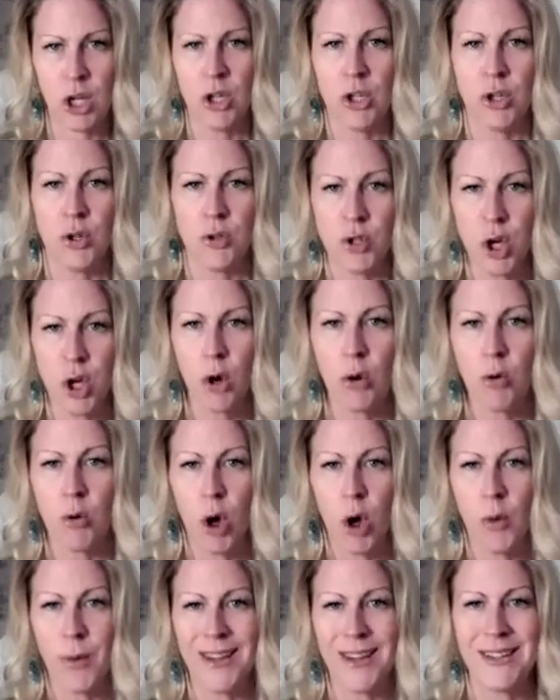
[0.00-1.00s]
You don't
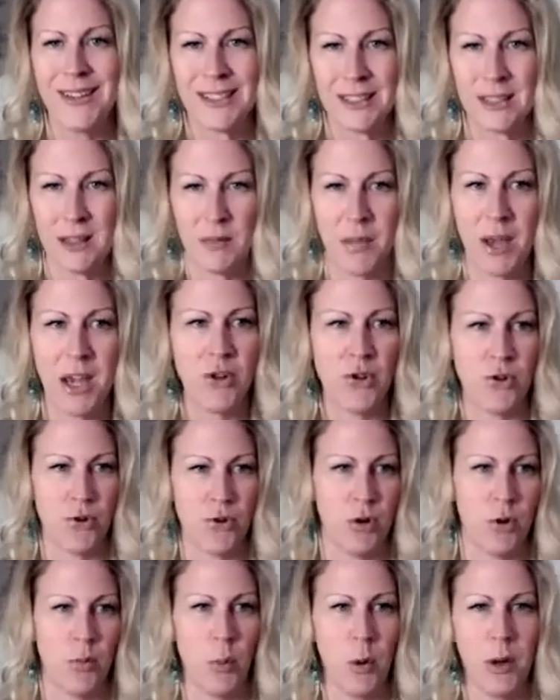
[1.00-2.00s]
go into the
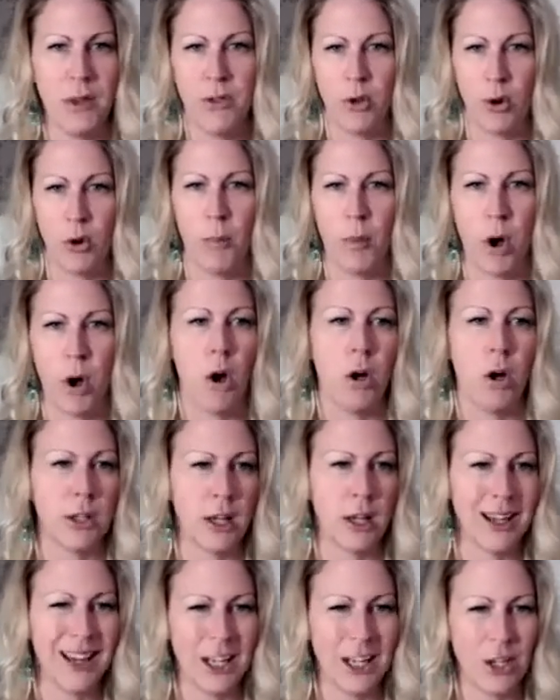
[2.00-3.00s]
bedroom with your
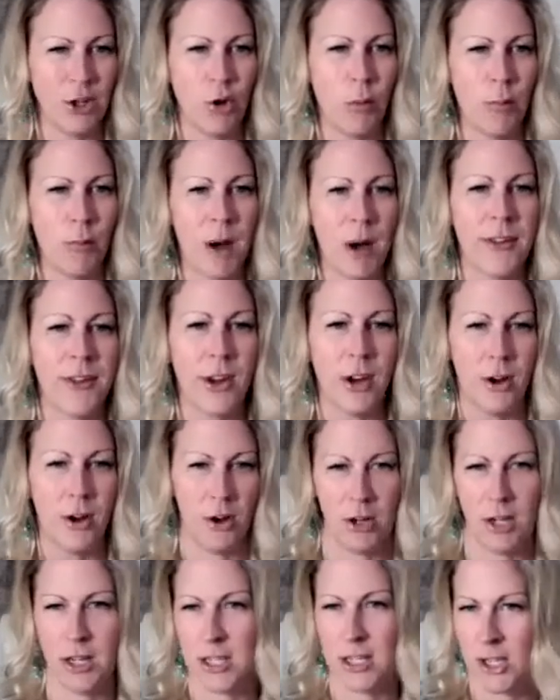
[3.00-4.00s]
partner in your mother
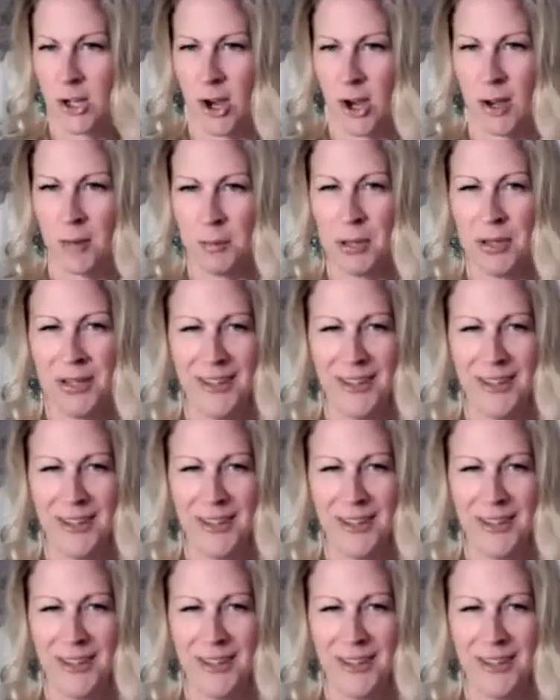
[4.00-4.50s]
archetype